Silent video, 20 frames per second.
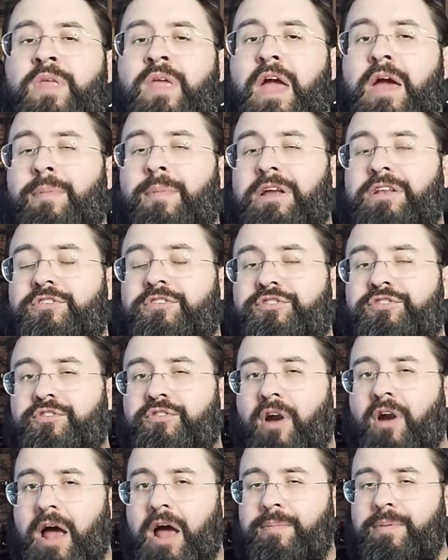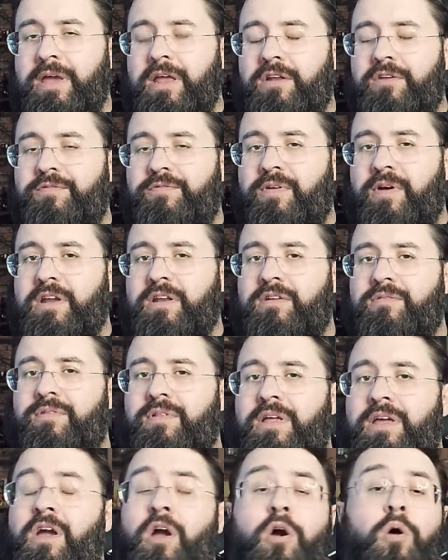am I describing it
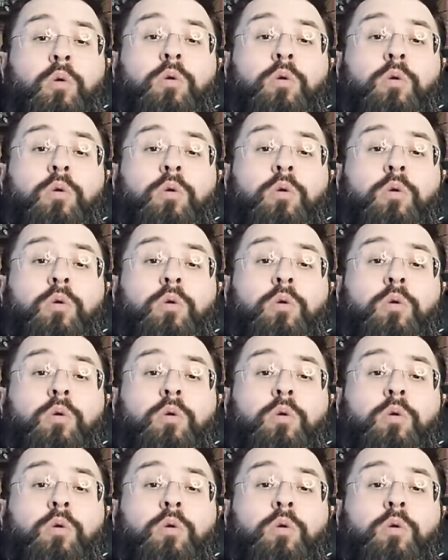effectively,